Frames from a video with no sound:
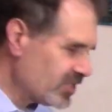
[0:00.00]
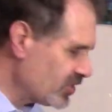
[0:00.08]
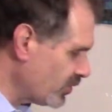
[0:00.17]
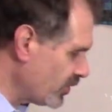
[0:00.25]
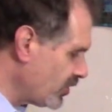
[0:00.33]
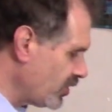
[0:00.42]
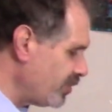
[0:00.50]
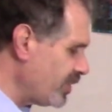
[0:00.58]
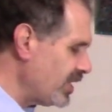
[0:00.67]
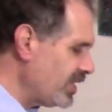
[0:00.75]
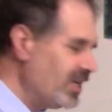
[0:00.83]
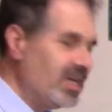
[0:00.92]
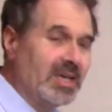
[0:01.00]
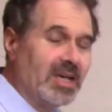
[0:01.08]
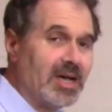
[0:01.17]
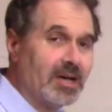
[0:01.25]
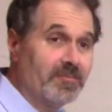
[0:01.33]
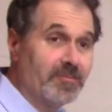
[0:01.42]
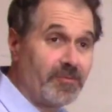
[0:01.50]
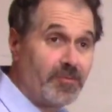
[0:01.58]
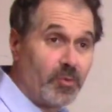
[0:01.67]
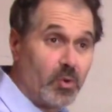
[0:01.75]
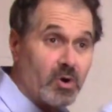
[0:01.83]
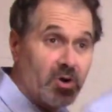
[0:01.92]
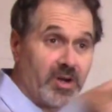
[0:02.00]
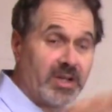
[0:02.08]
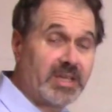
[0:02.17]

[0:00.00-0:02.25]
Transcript: So it could be um, four